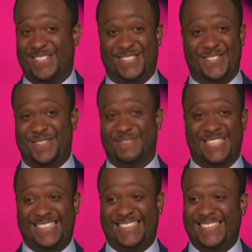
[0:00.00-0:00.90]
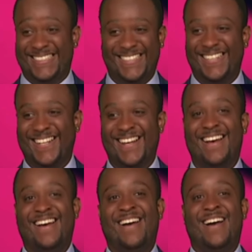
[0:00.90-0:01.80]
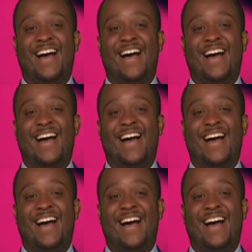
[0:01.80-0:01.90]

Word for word: I love that song so much.